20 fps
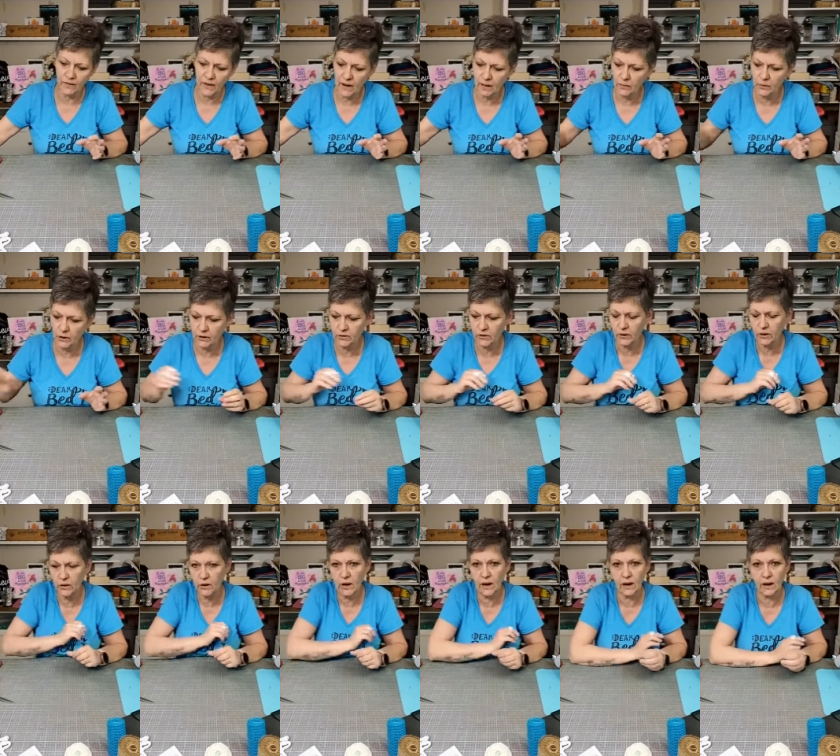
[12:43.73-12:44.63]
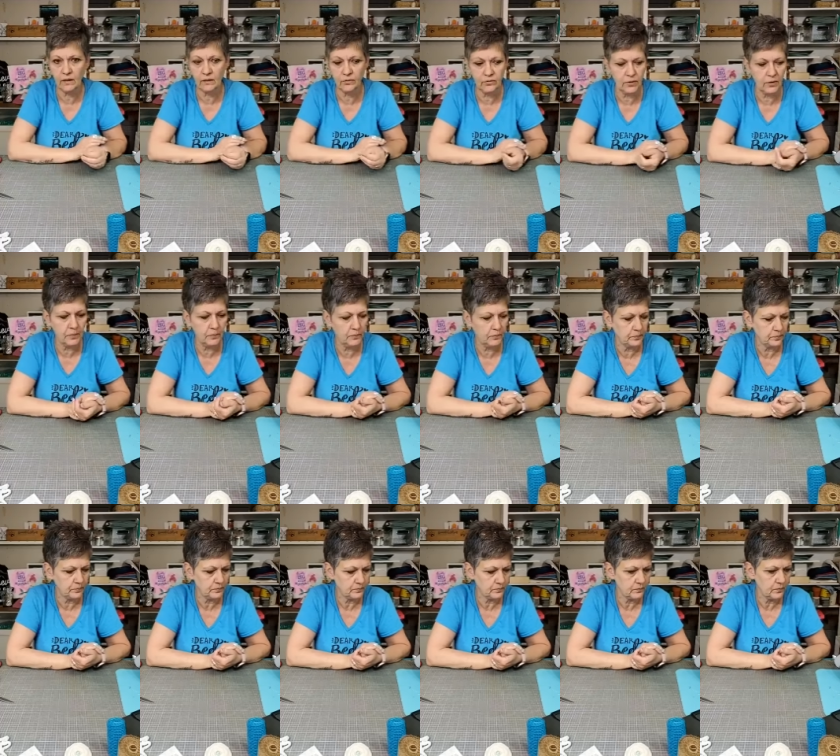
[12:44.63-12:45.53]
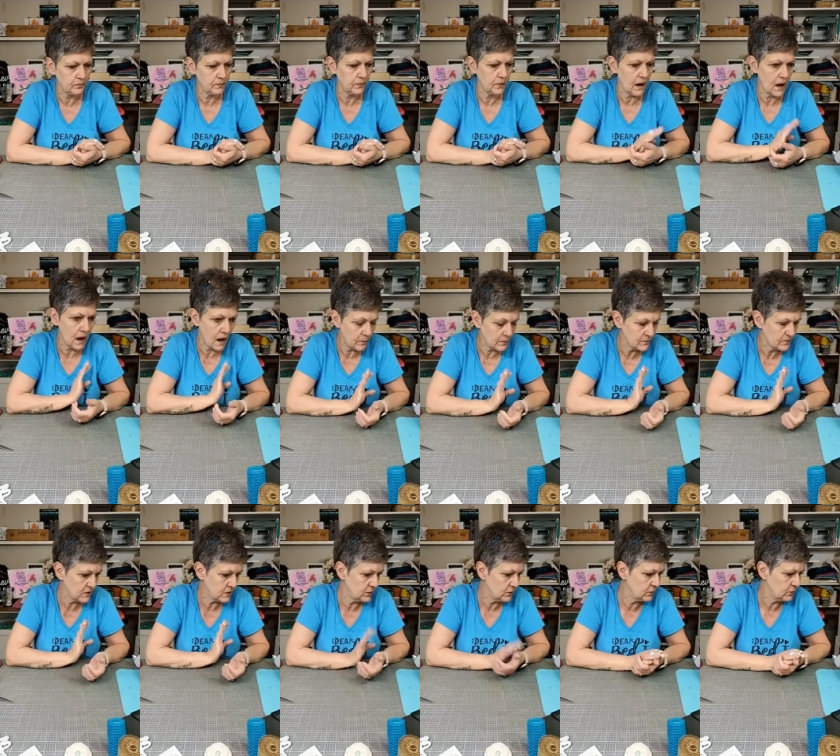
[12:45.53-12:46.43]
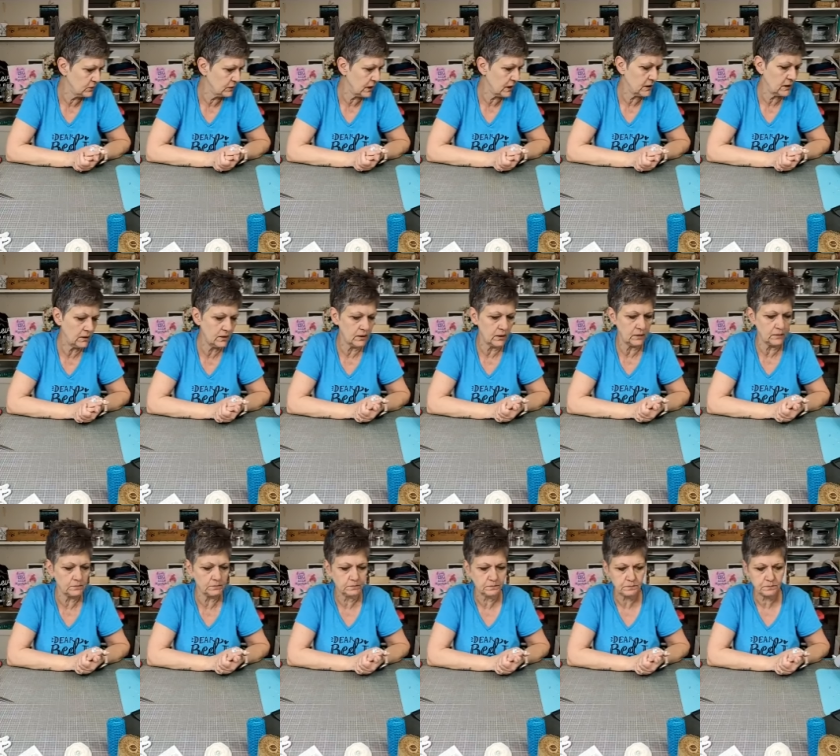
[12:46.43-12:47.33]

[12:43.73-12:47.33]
fabric that you have. Absolutely anything.